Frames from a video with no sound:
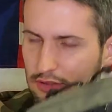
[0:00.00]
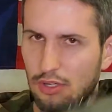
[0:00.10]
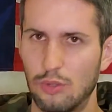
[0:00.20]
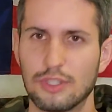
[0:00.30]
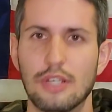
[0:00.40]

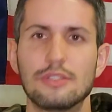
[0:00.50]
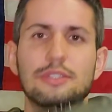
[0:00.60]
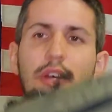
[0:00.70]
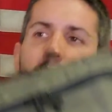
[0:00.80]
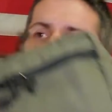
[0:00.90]
hotel
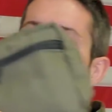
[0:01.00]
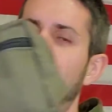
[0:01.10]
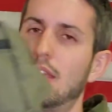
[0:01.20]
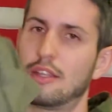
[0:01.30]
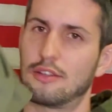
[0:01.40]
stuff
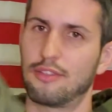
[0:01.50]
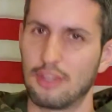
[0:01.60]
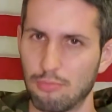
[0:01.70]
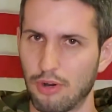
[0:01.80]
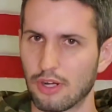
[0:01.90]
and
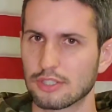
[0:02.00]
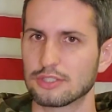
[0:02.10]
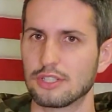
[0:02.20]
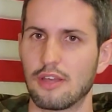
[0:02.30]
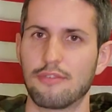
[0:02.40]
theme park
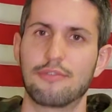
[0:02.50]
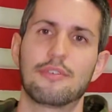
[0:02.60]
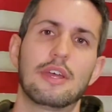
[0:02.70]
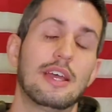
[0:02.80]
stuff